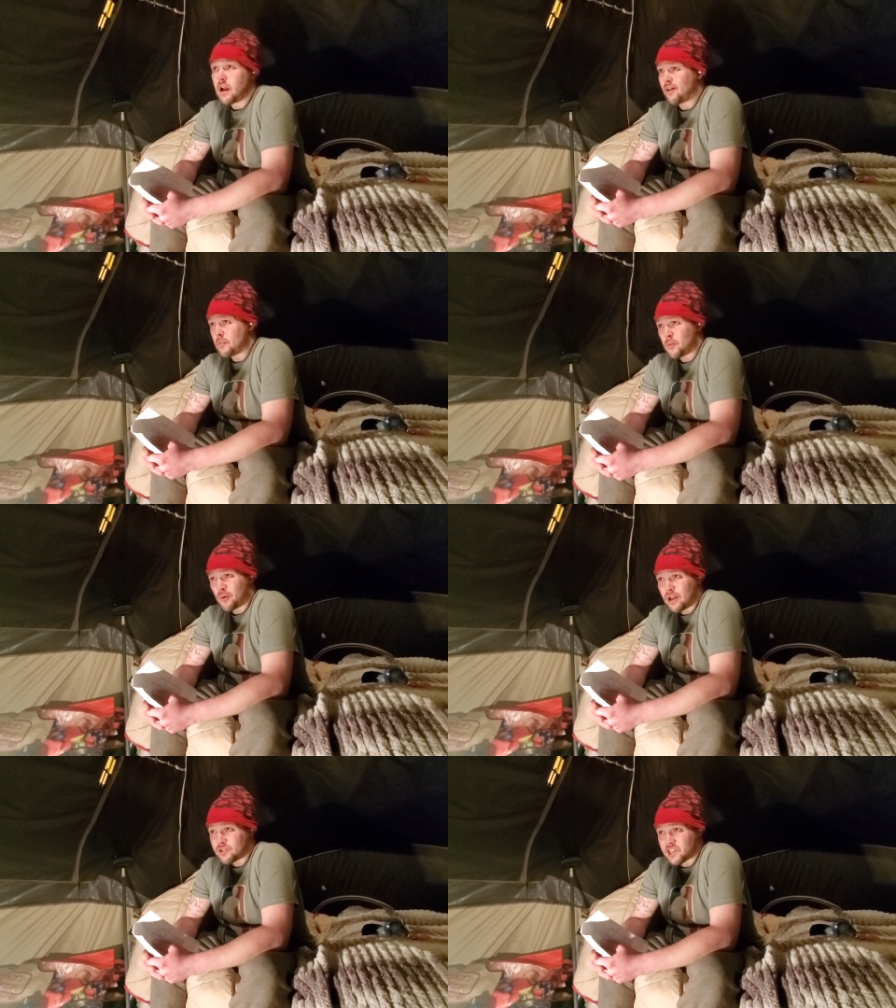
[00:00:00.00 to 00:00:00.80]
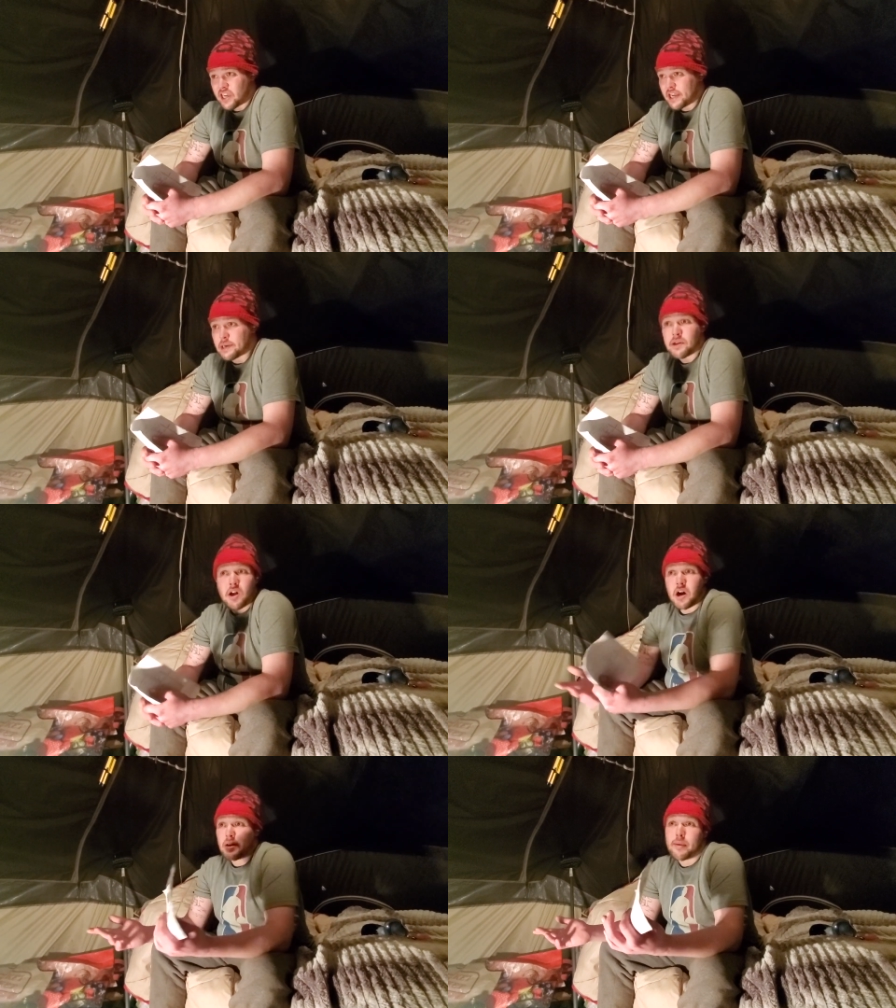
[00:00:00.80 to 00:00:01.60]
I remember when I was a kid
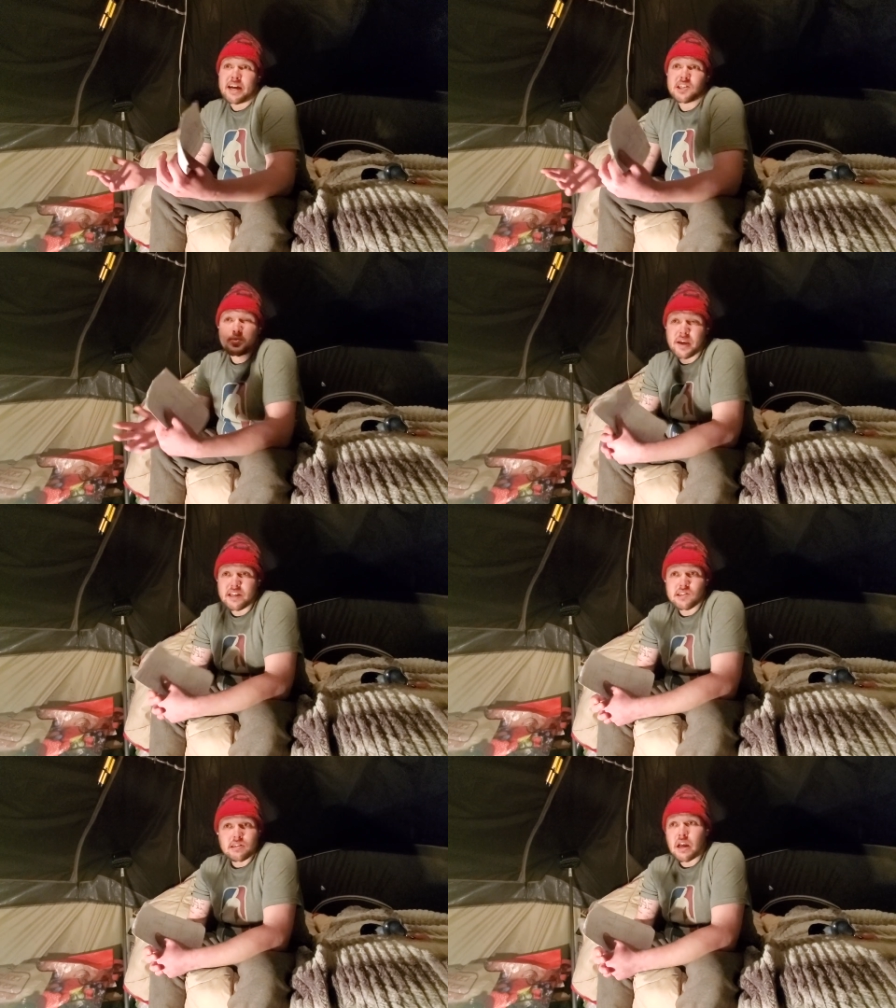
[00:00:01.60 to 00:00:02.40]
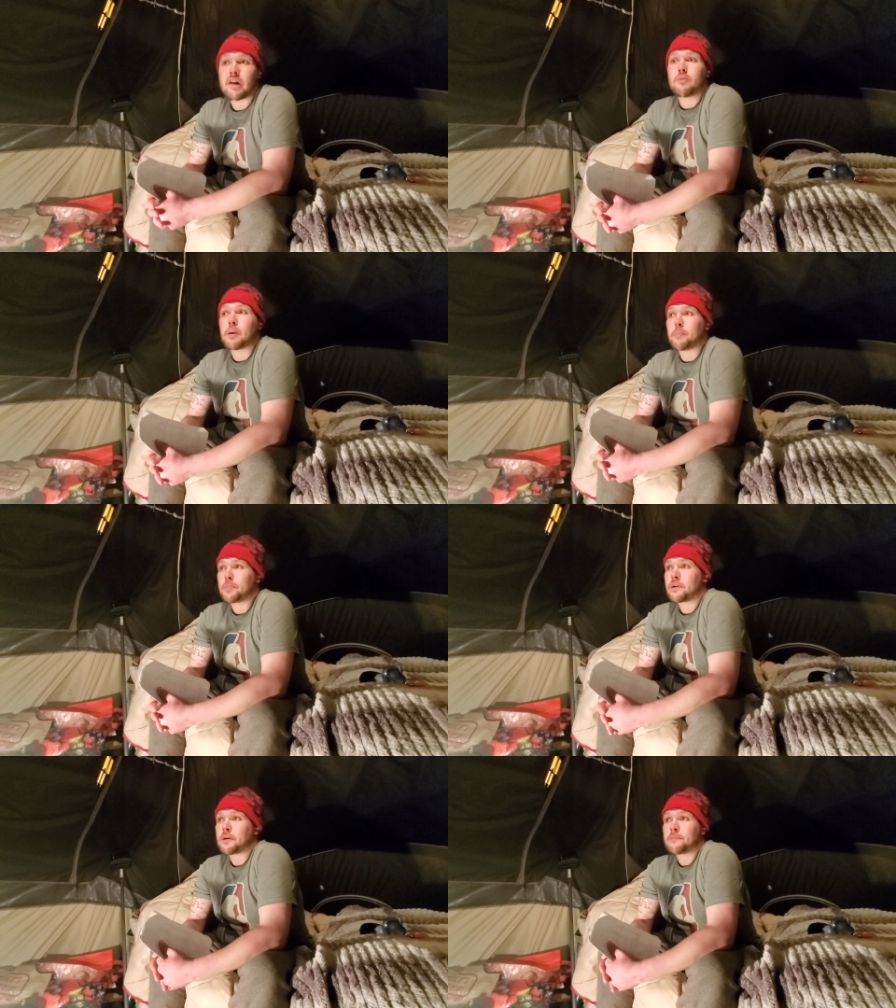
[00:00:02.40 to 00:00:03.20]
on MySpace, I
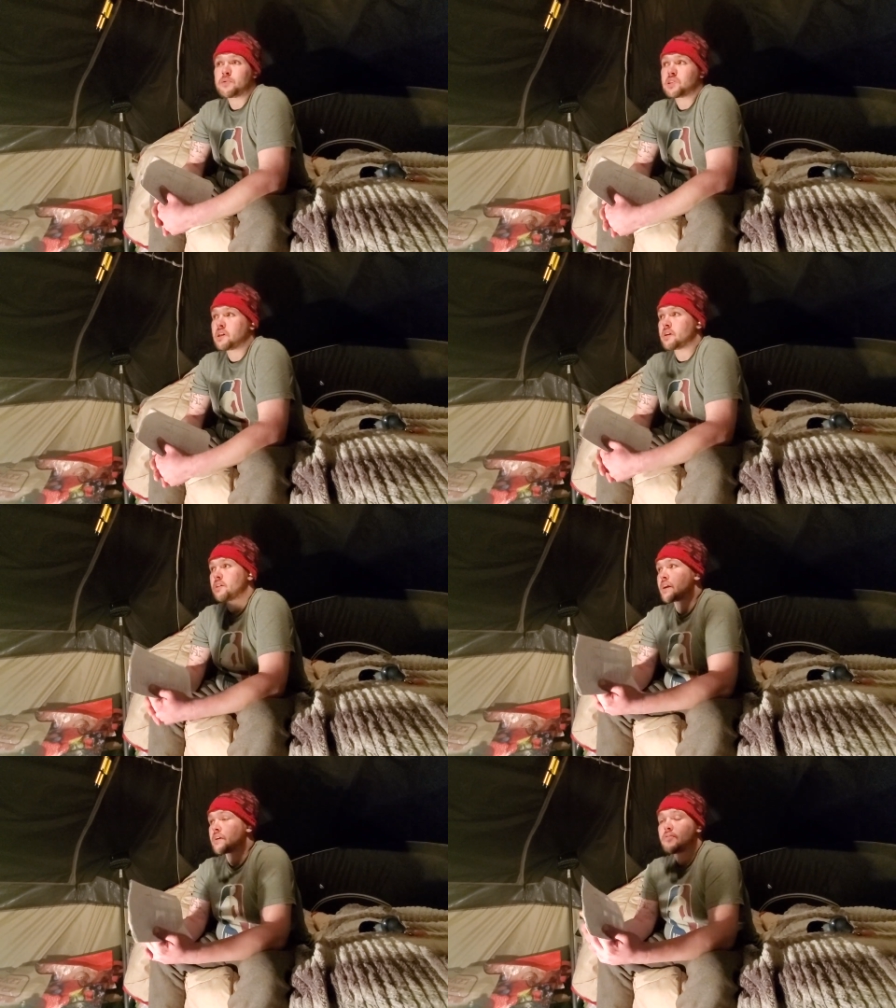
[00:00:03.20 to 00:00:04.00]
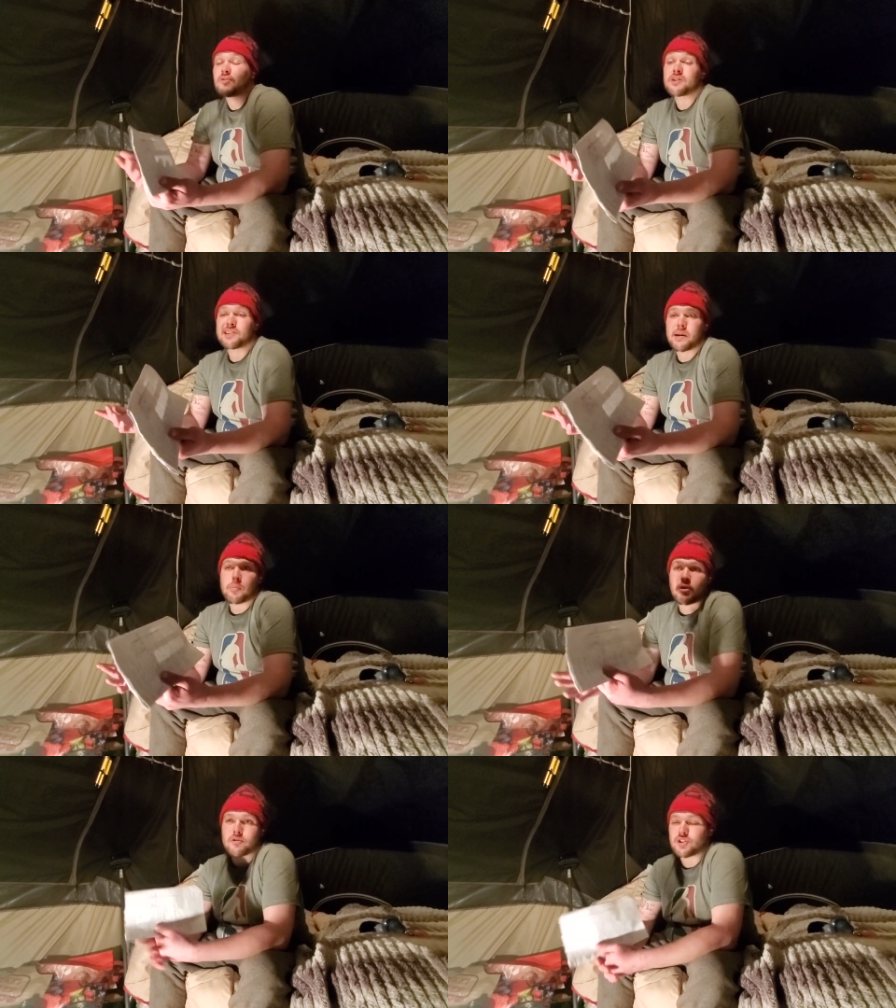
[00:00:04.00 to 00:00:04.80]
remember seeing, like, for
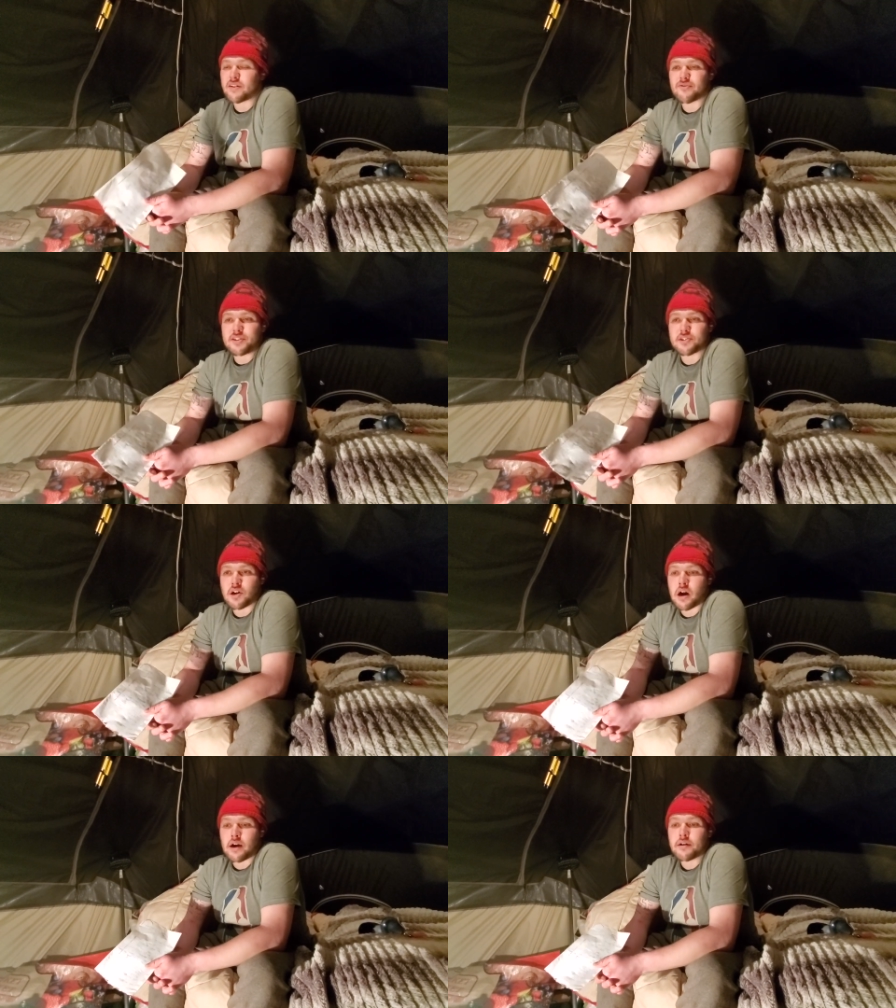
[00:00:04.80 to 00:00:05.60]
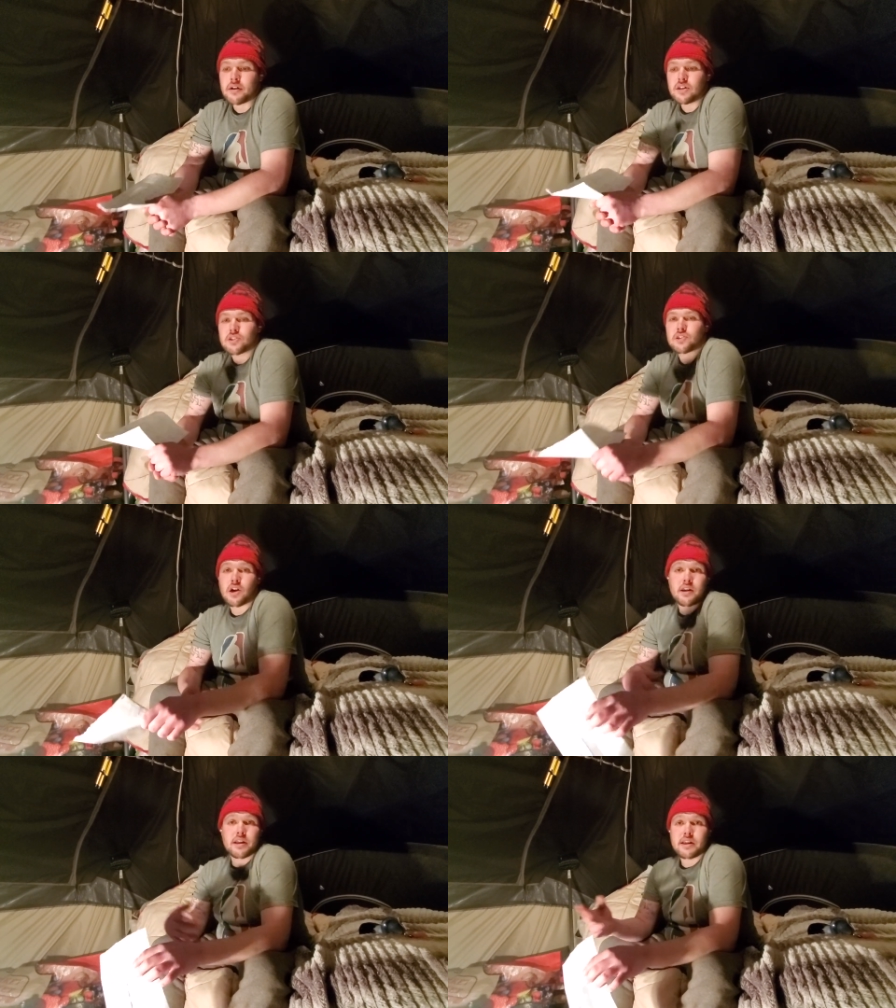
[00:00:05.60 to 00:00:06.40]
example, Jeffree Star
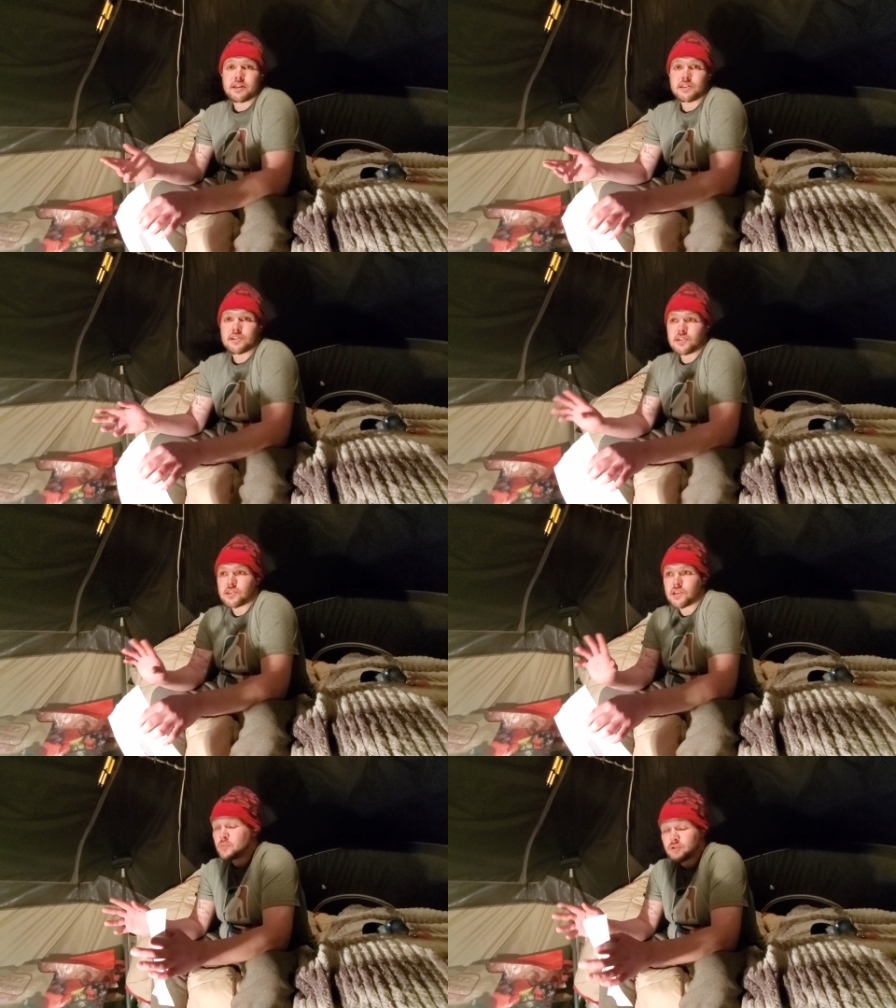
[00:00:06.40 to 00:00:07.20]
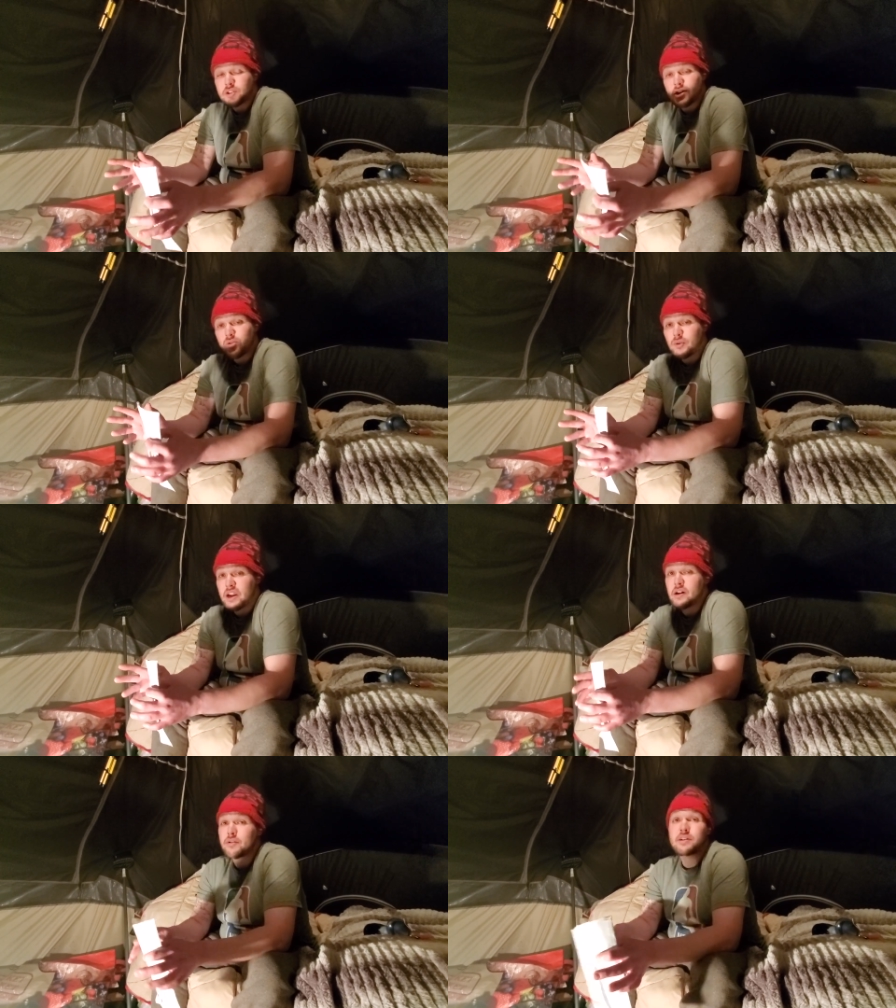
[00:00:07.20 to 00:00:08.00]
starting his music
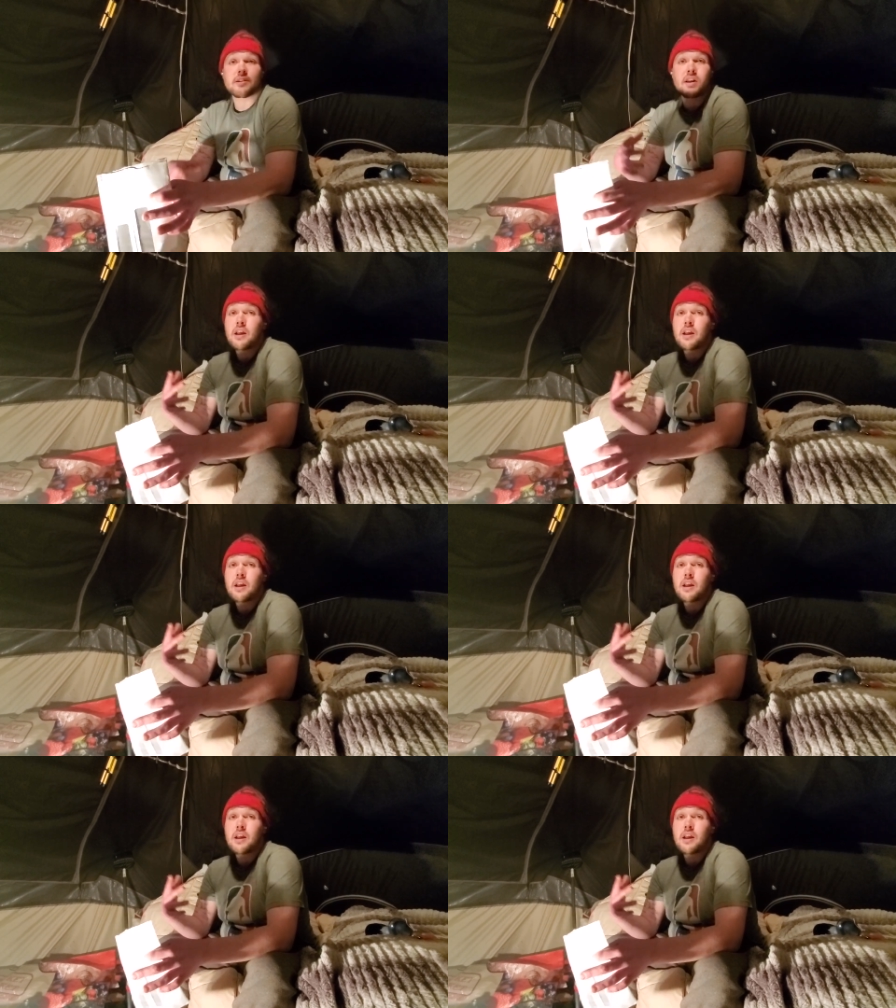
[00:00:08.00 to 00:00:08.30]
career and